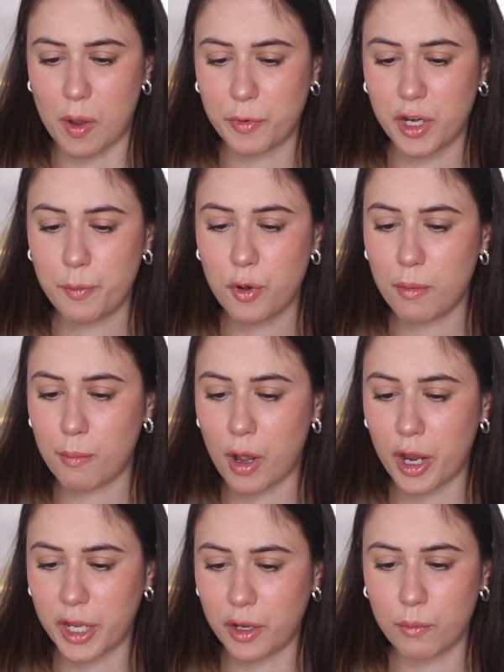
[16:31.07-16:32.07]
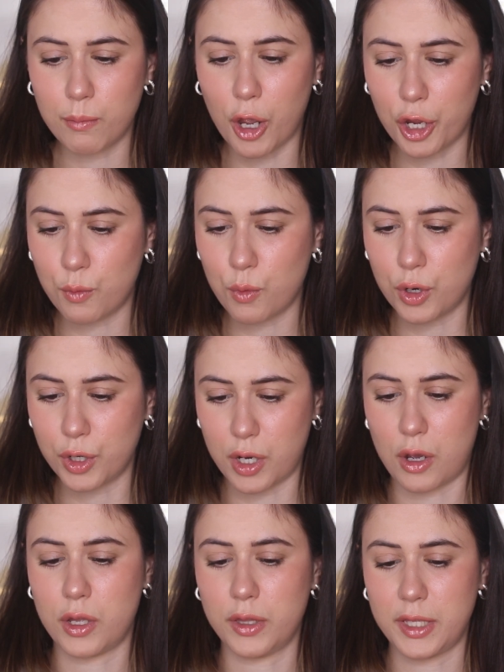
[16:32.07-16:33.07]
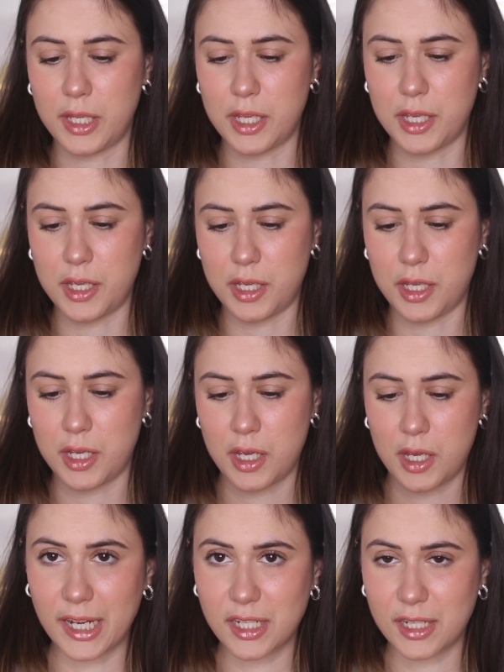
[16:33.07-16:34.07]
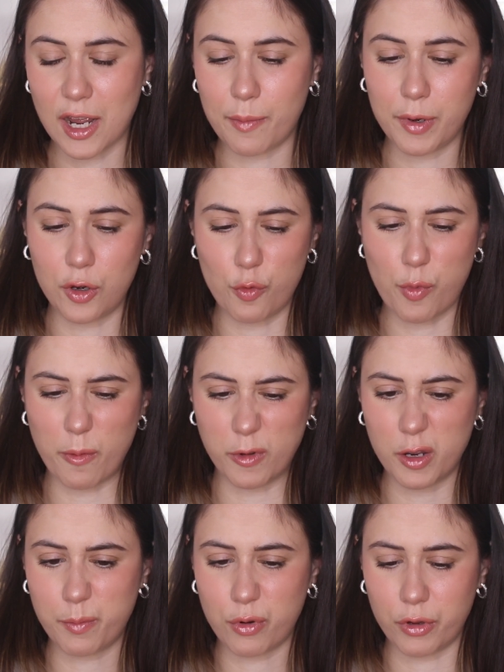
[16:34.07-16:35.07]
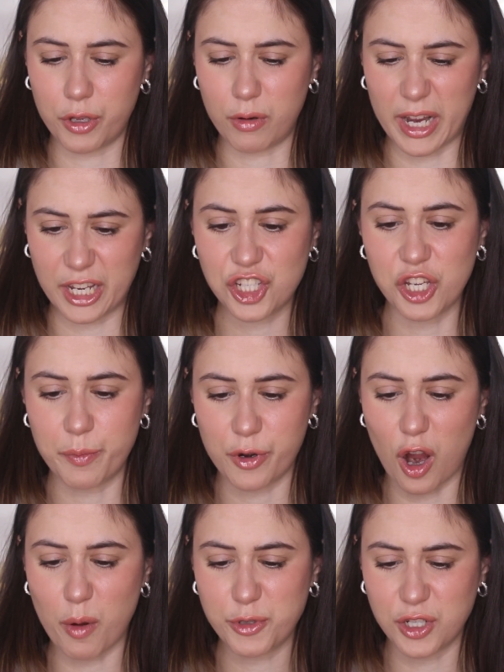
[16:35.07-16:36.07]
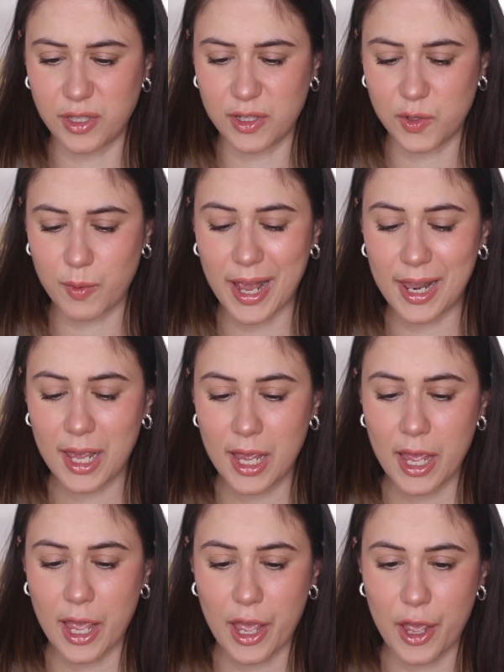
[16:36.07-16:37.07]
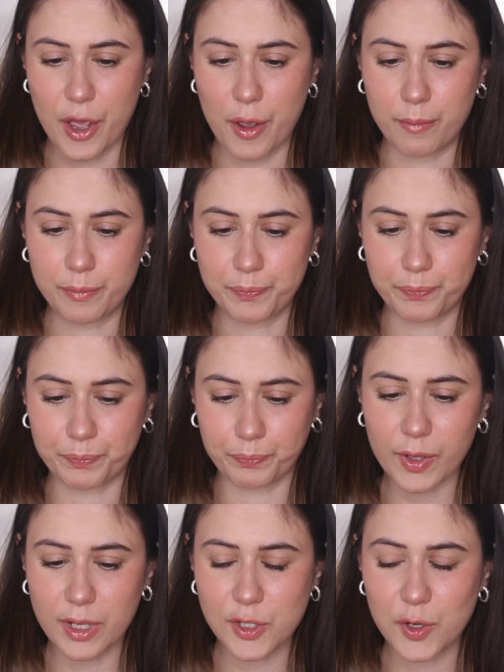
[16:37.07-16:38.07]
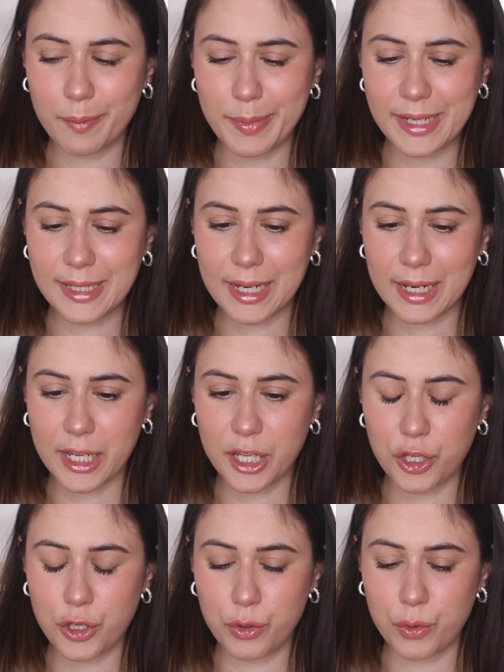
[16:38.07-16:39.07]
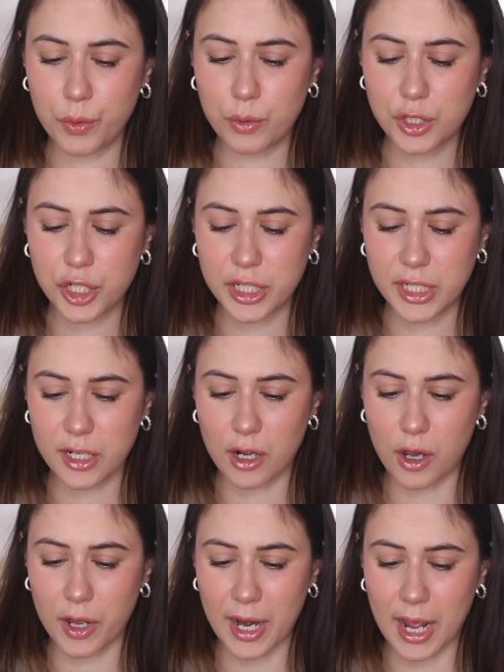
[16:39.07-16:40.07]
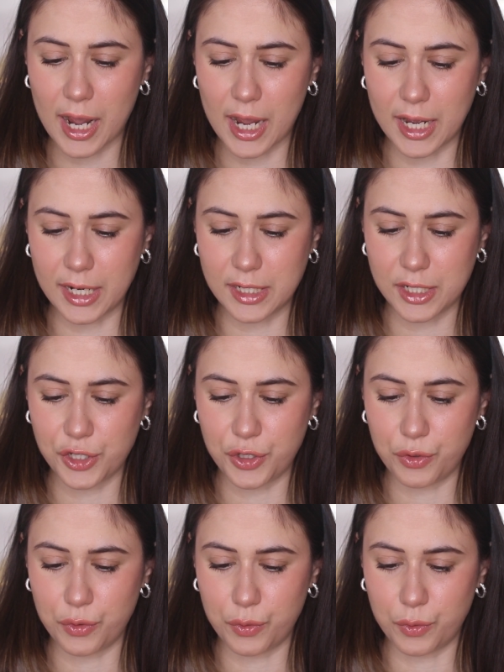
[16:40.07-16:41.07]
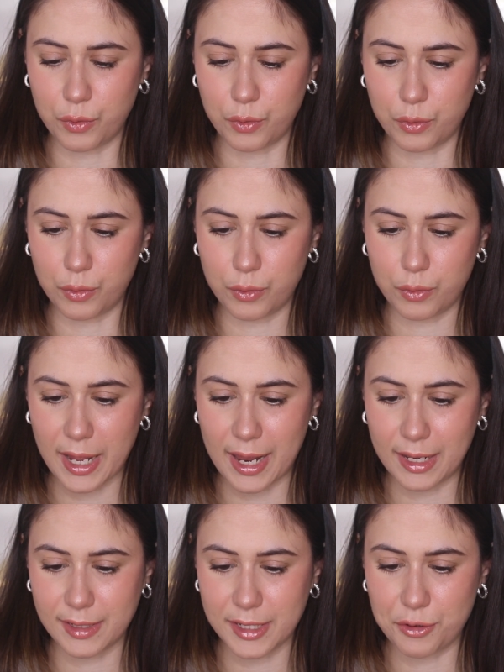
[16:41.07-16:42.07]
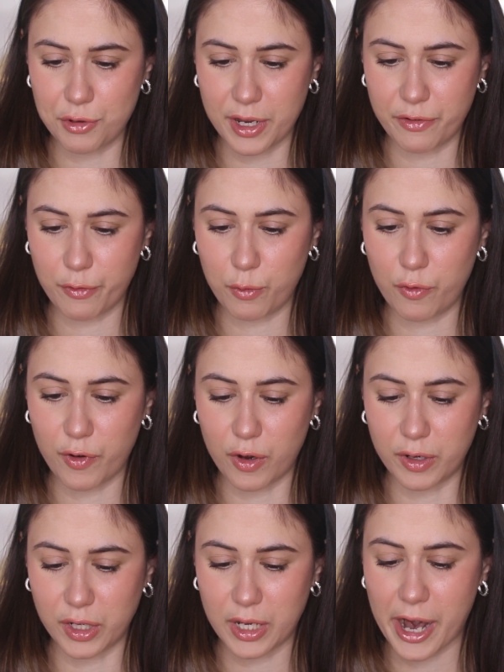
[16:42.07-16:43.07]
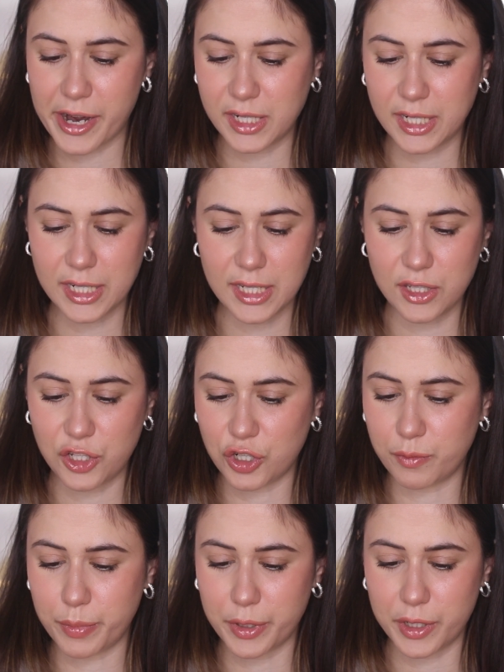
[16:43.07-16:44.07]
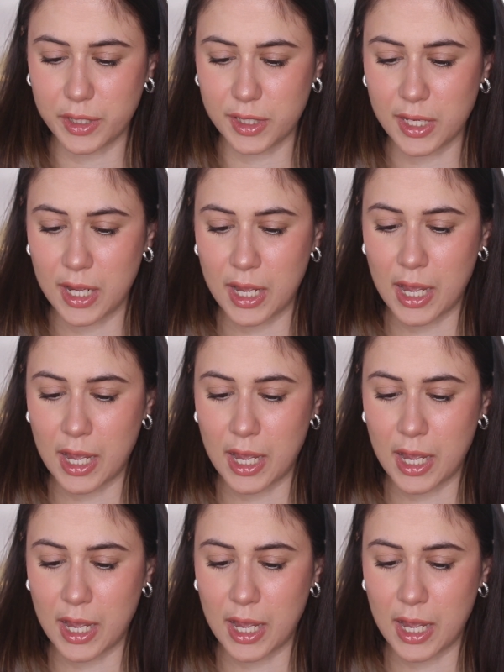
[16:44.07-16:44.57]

I'm gonna put my one on the link down below, but I'm gonna put you like cheaper options as well. So basically you turn it on and you can remove it on cardigans, jumpers,